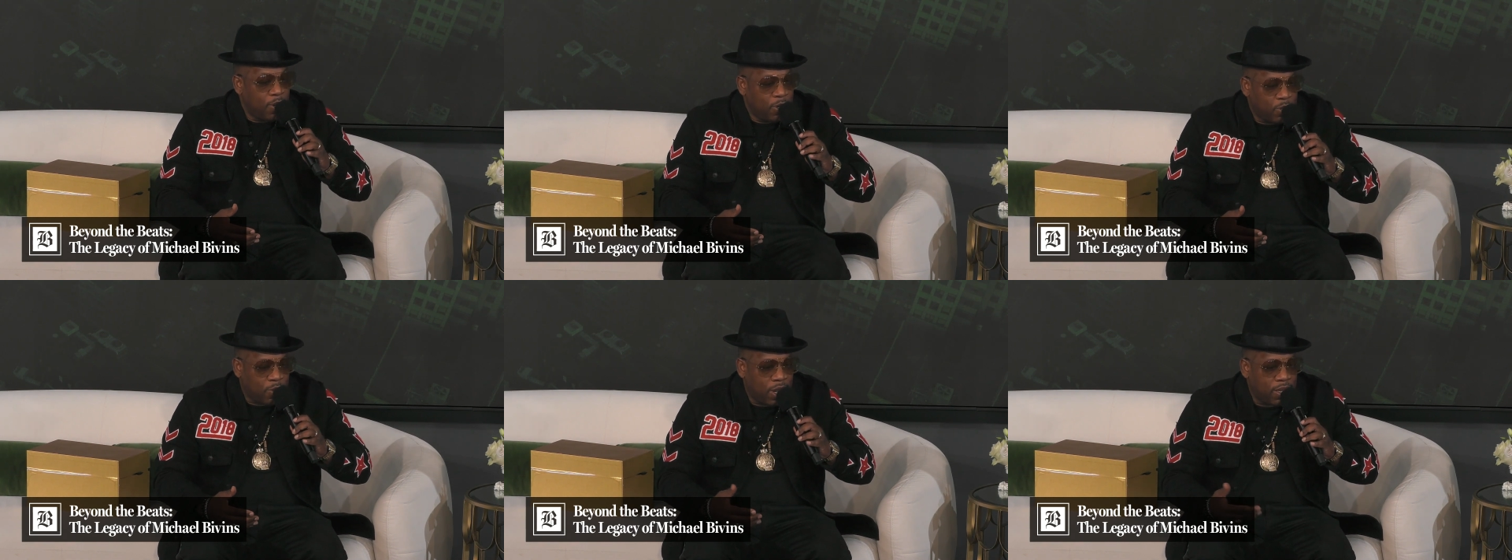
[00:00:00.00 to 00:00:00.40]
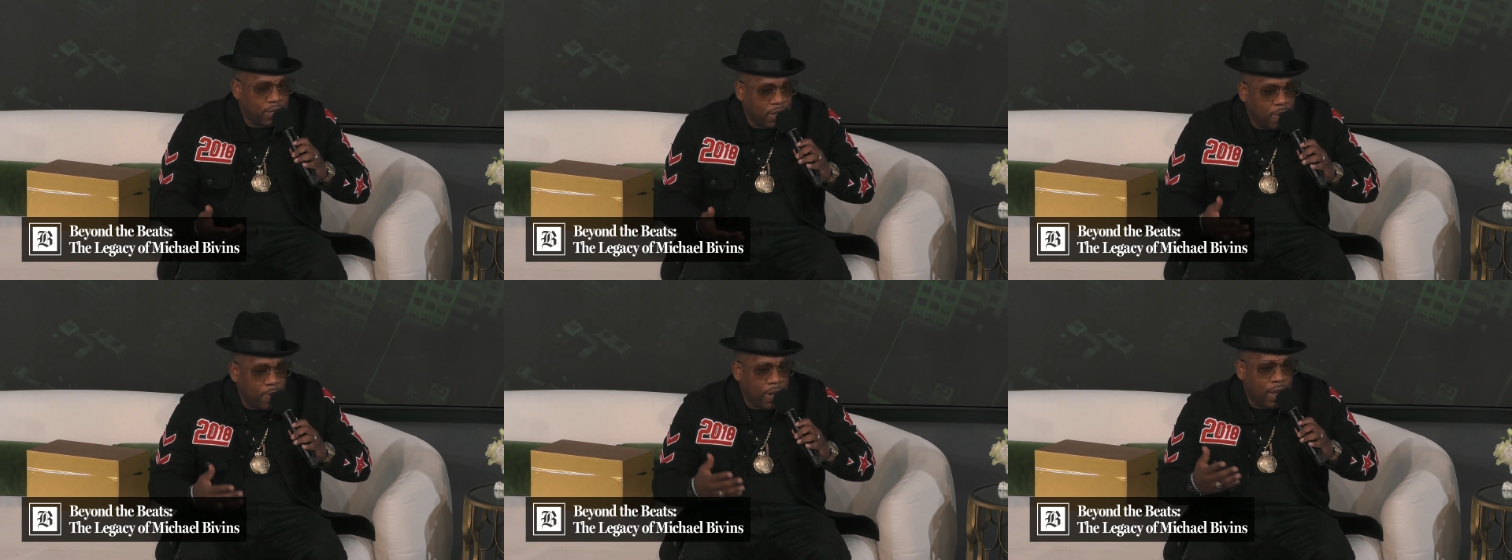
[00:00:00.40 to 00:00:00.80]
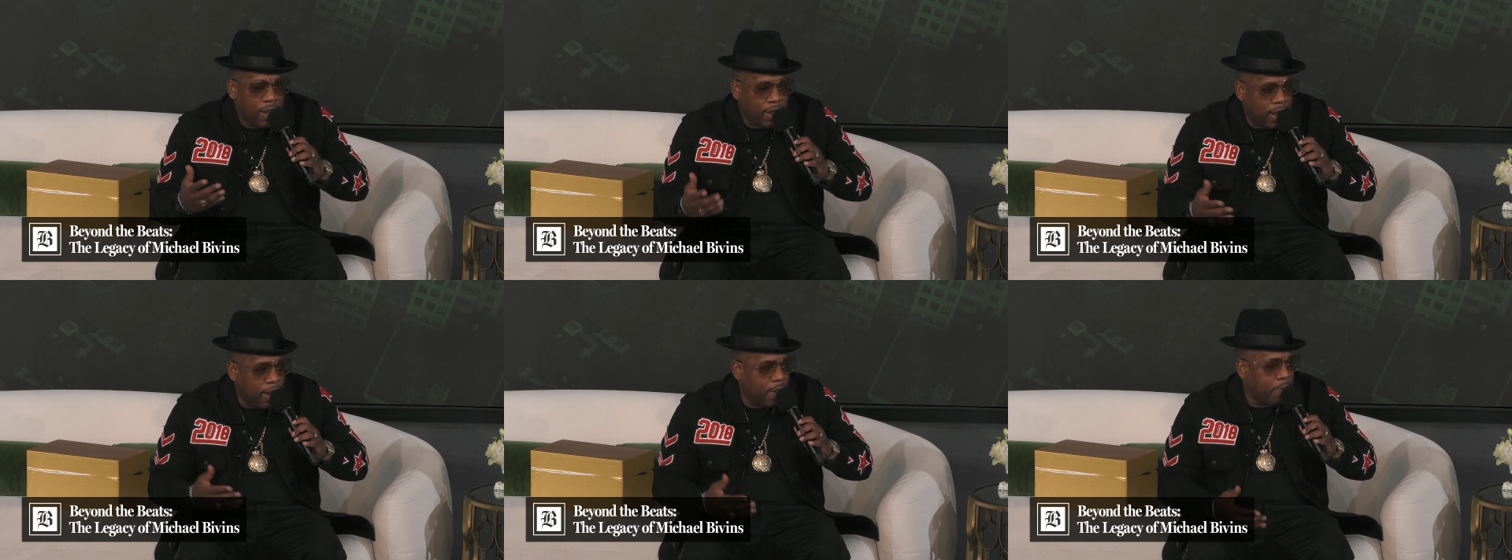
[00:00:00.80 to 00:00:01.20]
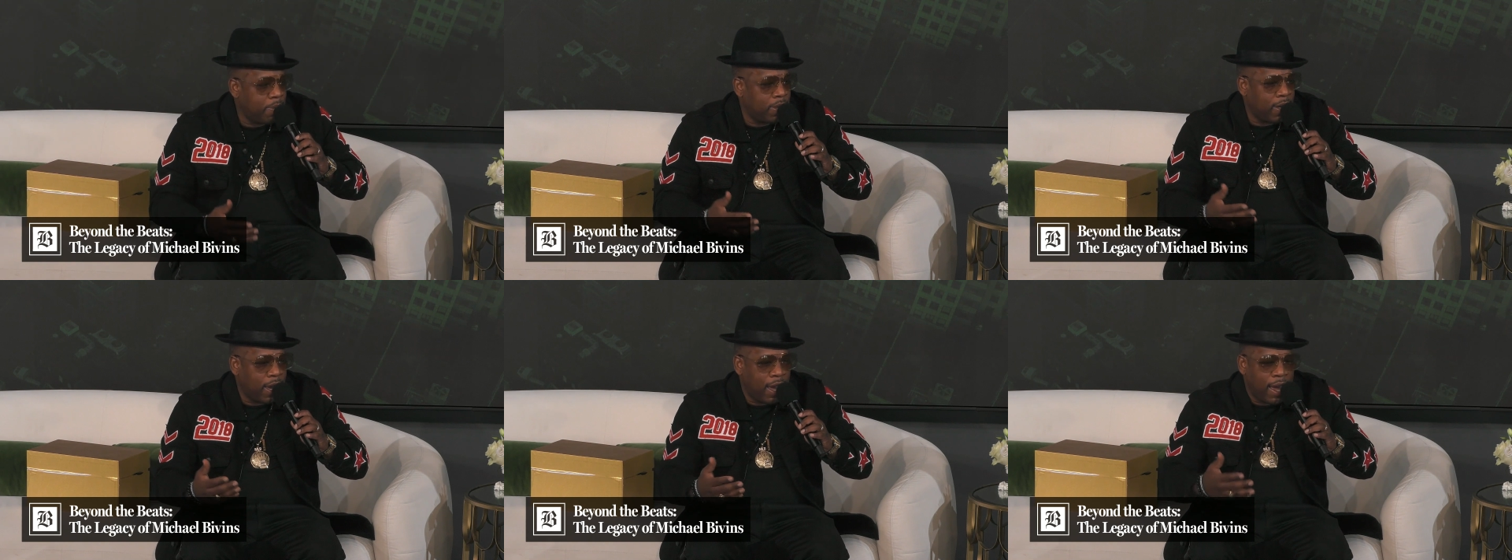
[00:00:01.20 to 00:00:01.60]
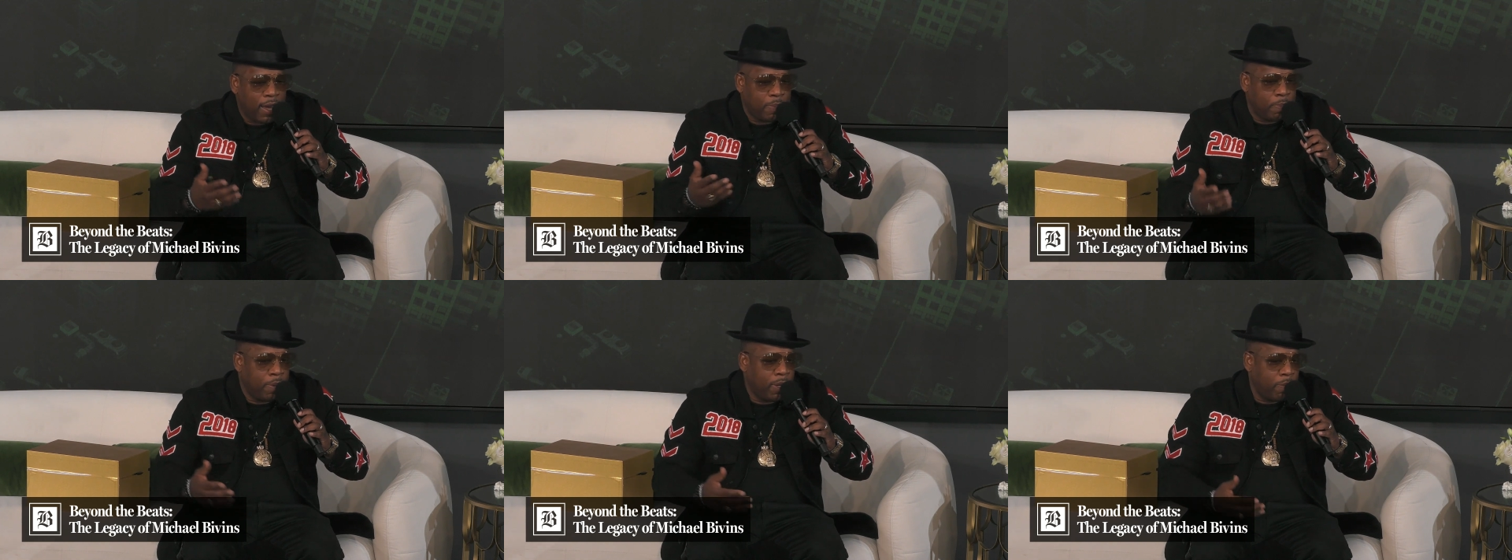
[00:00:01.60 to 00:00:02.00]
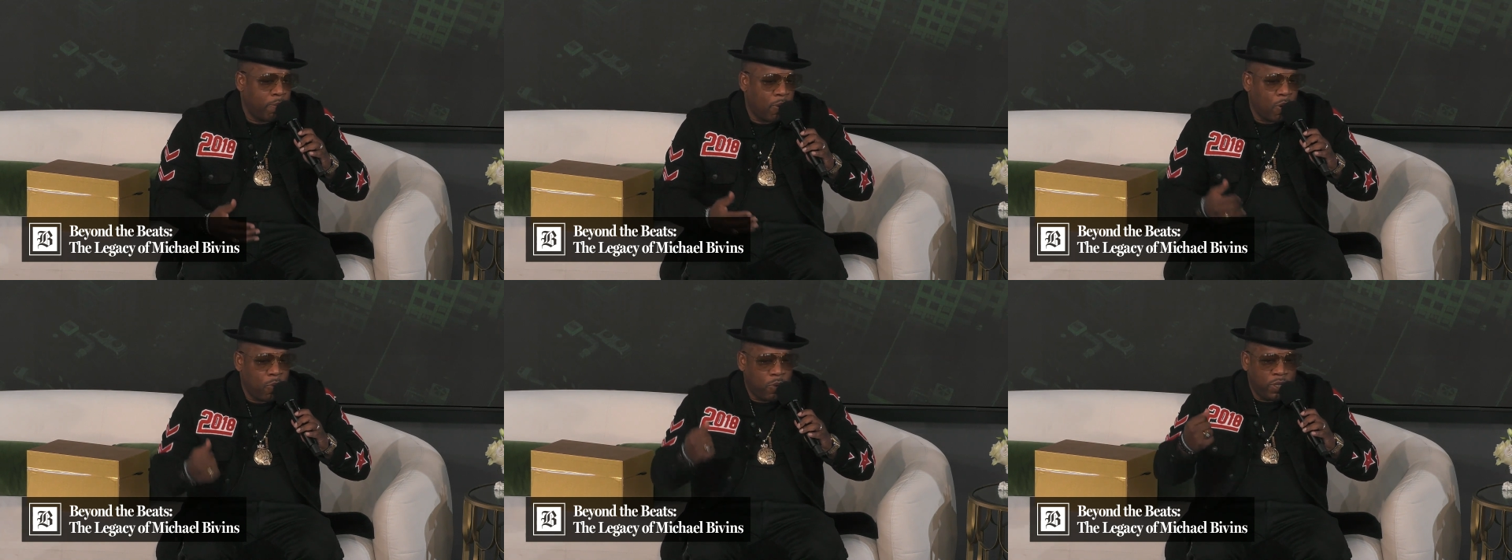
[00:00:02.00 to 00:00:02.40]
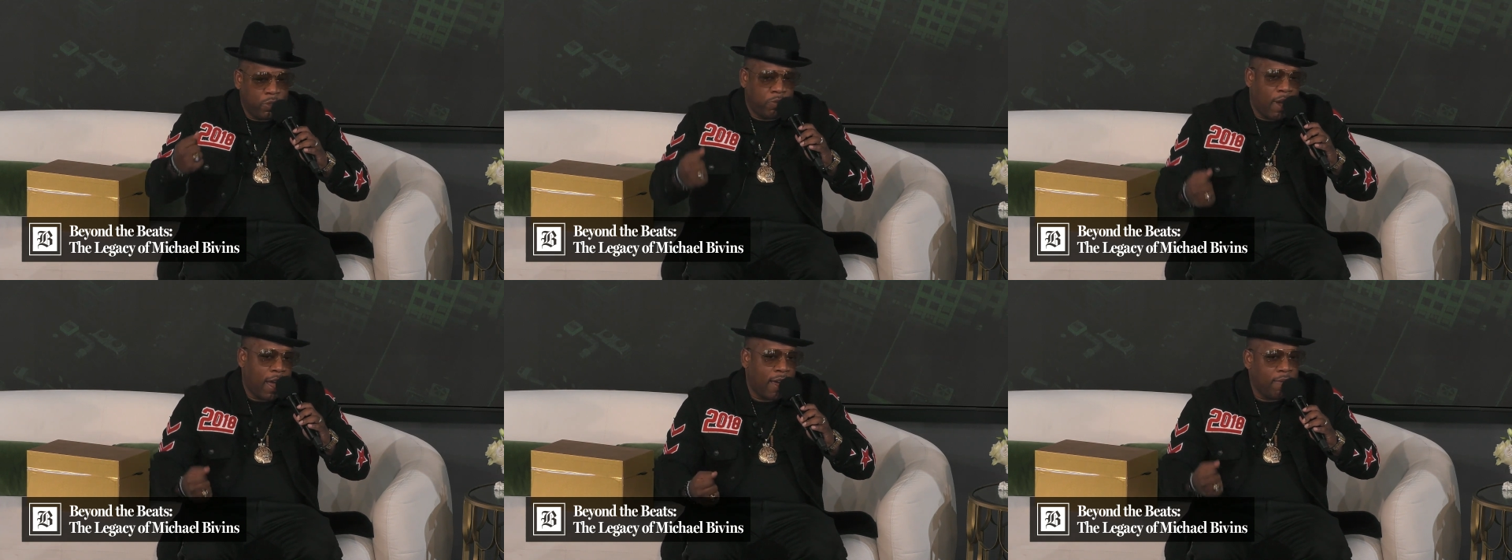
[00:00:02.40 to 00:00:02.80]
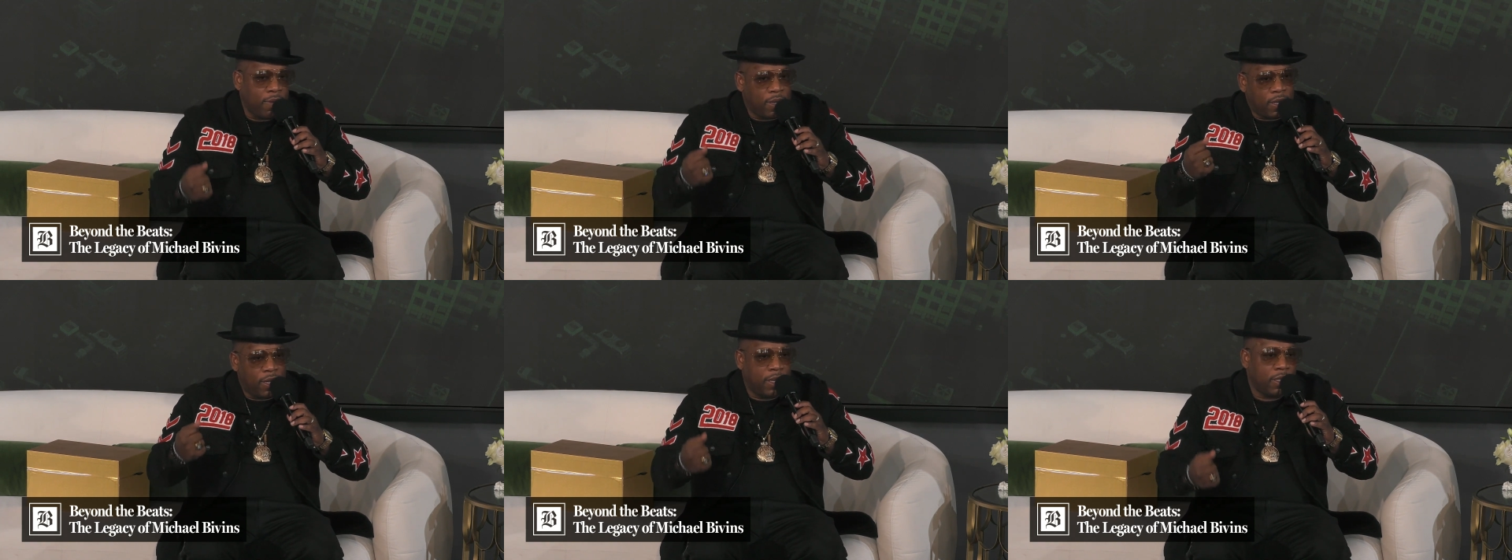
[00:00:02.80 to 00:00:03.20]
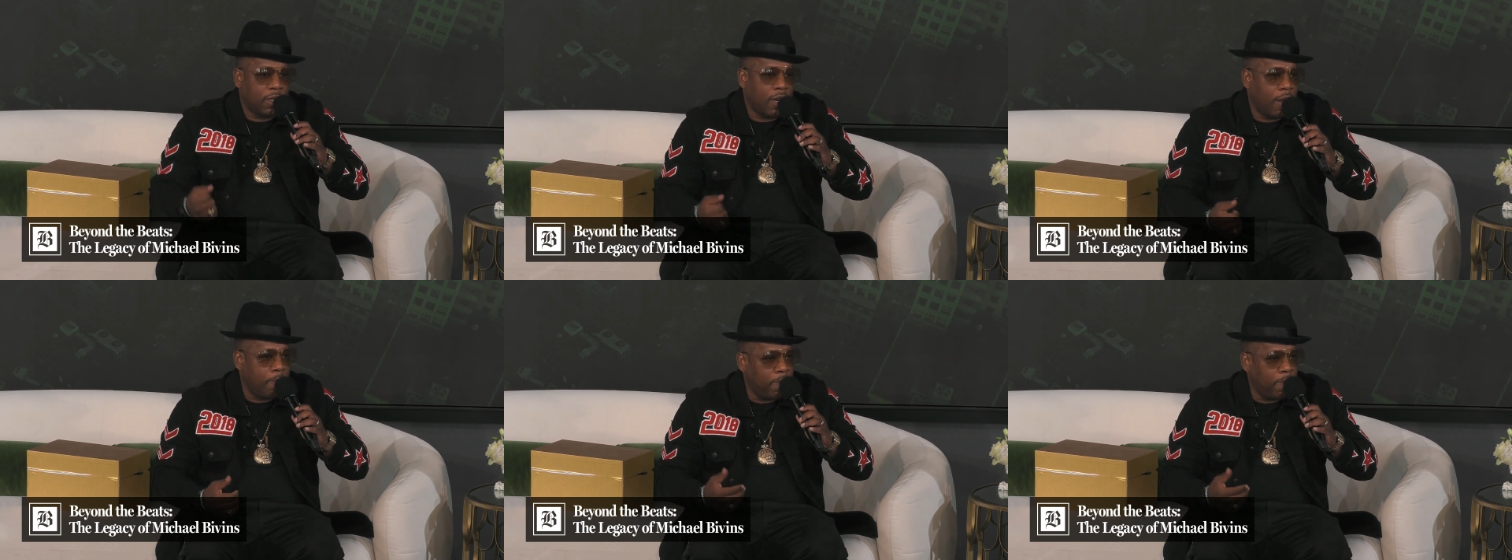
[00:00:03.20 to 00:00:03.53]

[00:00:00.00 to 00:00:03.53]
So I said, when I got up there, I asked Big Bro, we driving in his car.